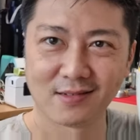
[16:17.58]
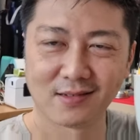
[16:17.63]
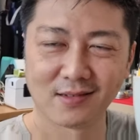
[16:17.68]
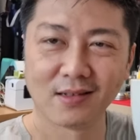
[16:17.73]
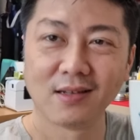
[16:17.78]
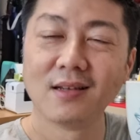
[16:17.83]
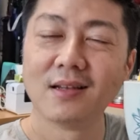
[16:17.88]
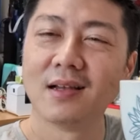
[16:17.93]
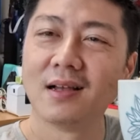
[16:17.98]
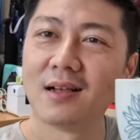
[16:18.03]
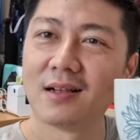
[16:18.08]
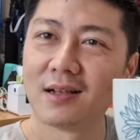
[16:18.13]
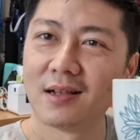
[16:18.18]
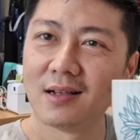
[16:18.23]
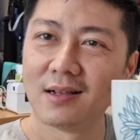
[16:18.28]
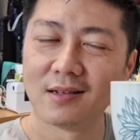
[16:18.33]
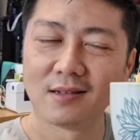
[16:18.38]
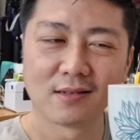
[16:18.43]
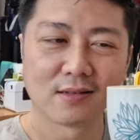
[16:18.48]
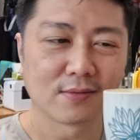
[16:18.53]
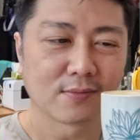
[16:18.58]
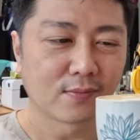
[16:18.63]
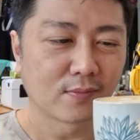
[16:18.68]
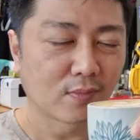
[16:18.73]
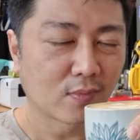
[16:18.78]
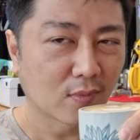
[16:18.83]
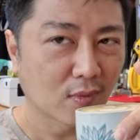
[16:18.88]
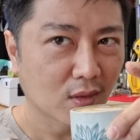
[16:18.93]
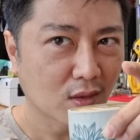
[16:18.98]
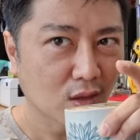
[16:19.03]

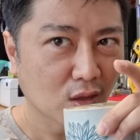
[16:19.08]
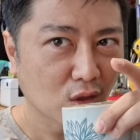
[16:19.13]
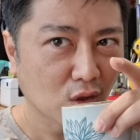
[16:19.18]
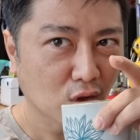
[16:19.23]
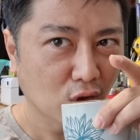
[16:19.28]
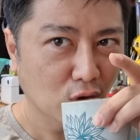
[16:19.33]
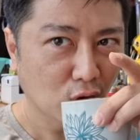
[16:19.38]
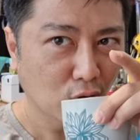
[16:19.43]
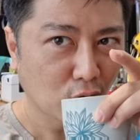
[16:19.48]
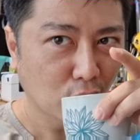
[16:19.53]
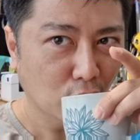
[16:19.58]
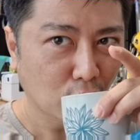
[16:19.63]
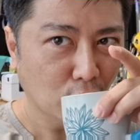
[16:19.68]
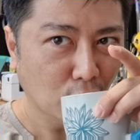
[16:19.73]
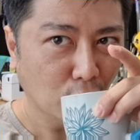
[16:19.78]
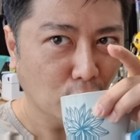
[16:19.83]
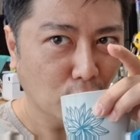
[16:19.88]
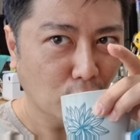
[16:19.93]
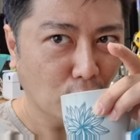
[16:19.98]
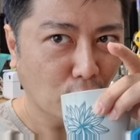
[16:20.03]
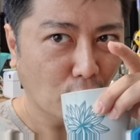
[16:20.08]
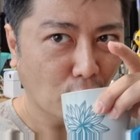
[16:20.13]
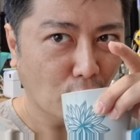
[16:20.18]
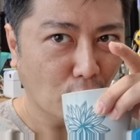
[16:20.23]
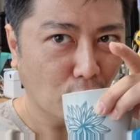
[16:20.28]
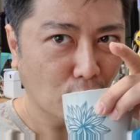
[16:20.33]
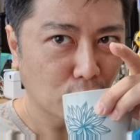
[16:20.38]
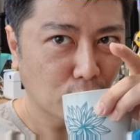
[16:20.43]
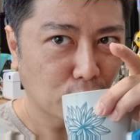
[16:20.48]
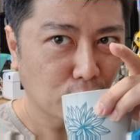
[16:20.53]

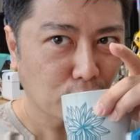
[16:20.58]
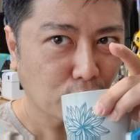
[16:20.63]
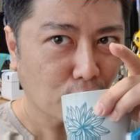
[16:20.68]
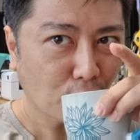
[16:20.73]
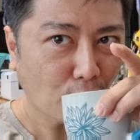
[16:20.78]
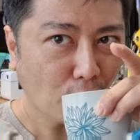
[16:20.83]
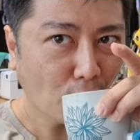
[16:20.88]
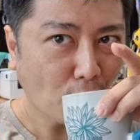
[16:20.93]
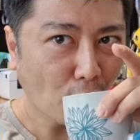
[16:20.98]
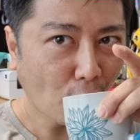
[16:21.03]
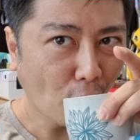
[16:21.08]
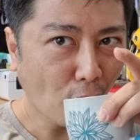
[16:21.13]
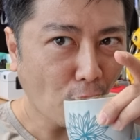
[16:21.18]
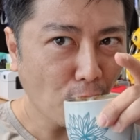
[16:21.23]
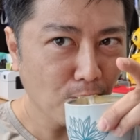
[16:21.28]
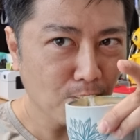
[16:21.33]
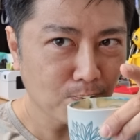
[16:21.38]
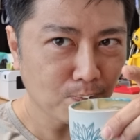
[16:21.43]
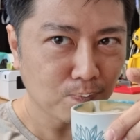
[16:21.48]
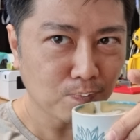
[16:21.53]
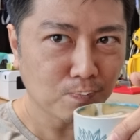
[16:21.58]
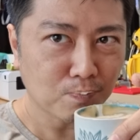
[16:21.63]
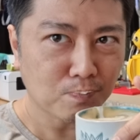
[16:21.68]
Nothing is said.